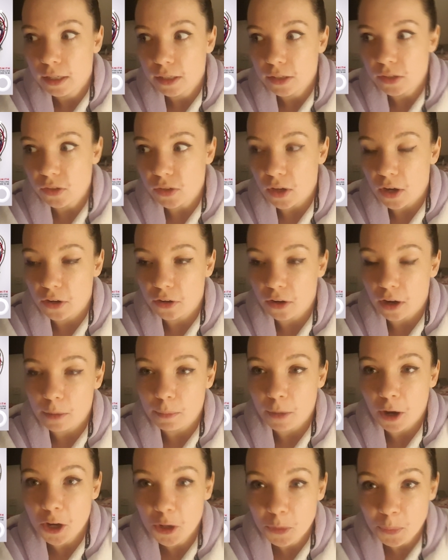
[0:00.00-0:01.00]
So
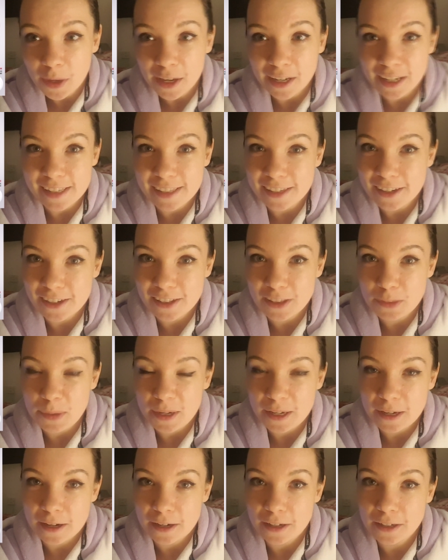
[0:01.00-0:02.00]
I'm hoping it's going to
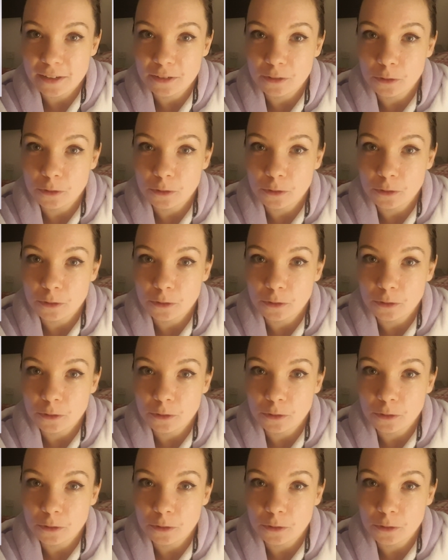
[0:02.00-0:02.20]
be good.